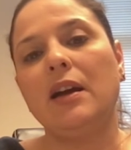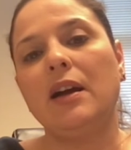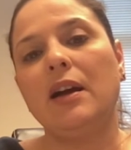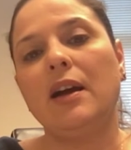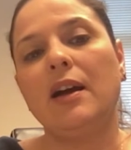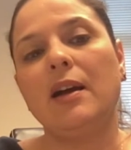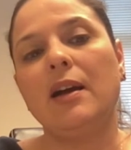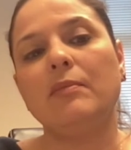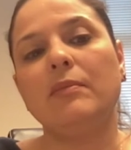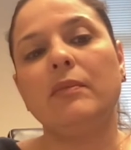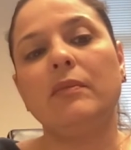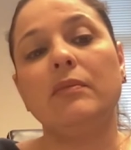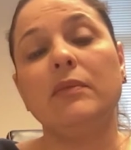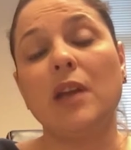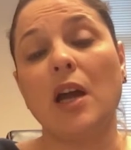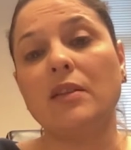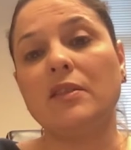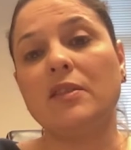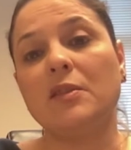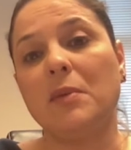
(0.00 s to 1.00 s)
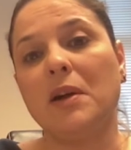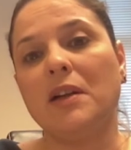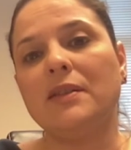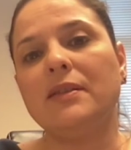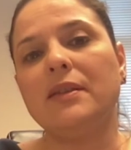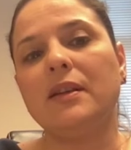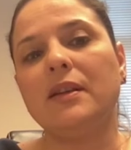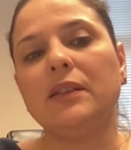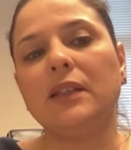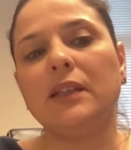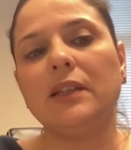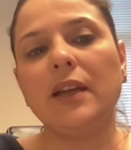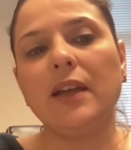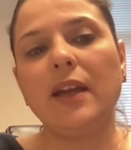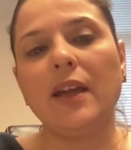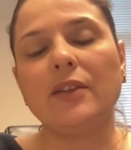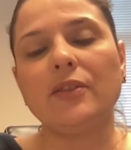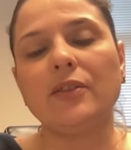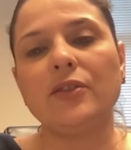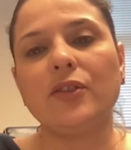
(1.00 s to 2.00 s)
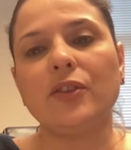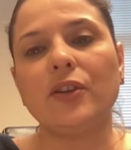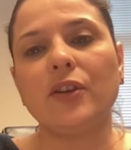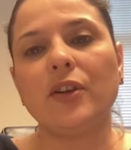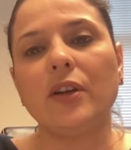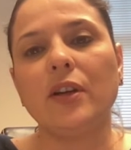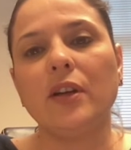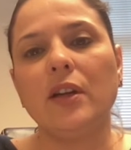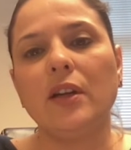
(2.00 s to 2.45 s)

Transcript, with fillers: um, non small cell lung cancer.